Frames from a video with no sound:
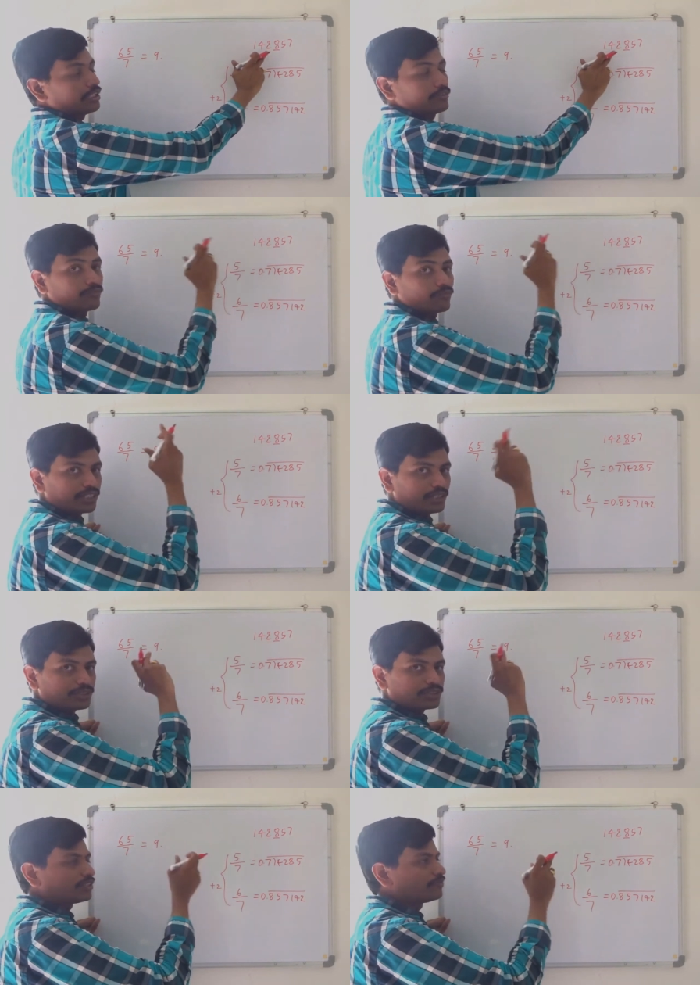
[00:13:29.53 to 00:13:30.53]
If you want
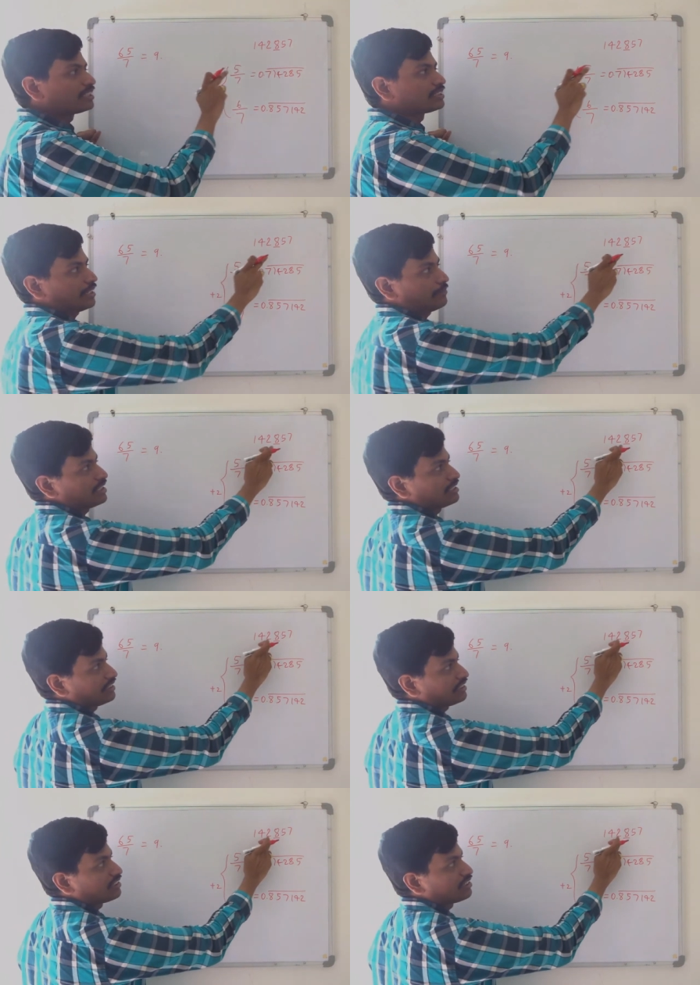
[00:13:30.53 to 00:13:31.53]
to start with the same
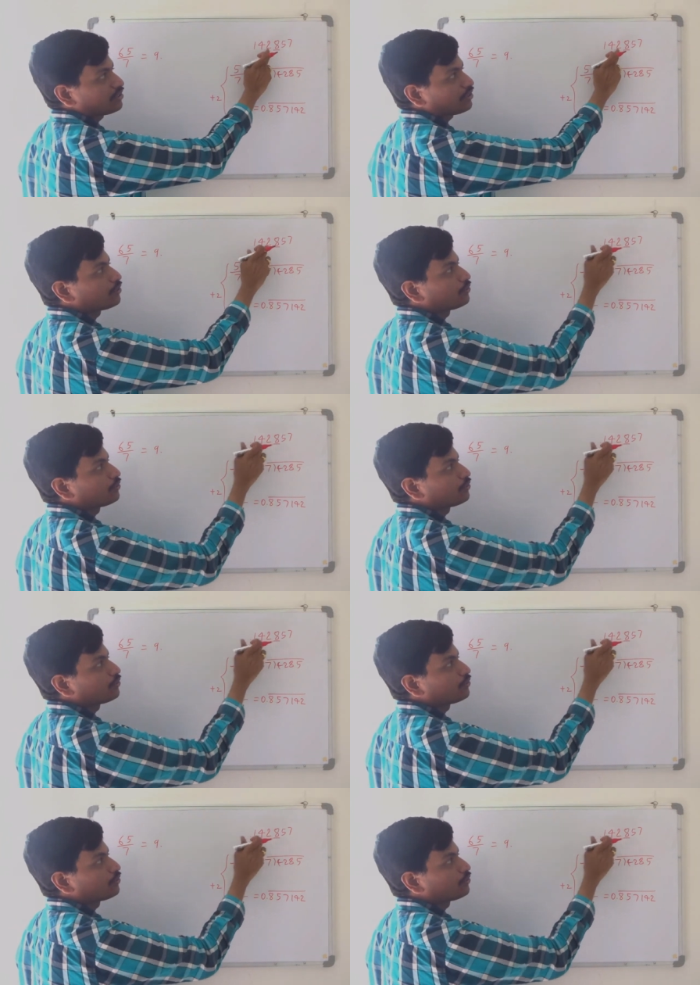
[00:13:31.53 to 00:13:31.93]
digit, so